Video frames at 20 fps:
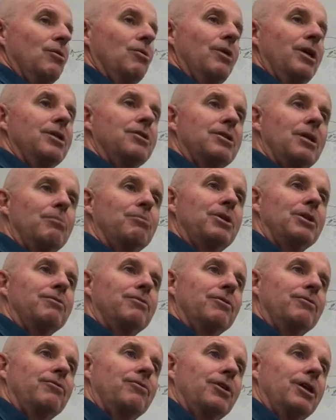away something
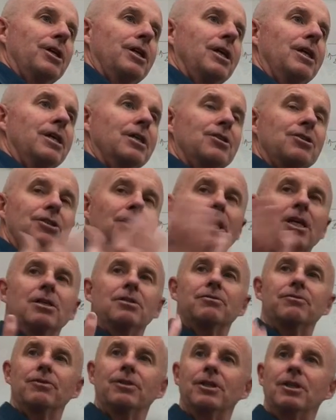for free in
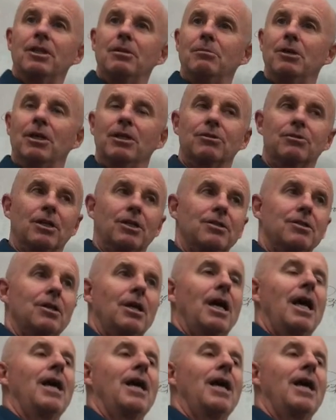exchange for the email address.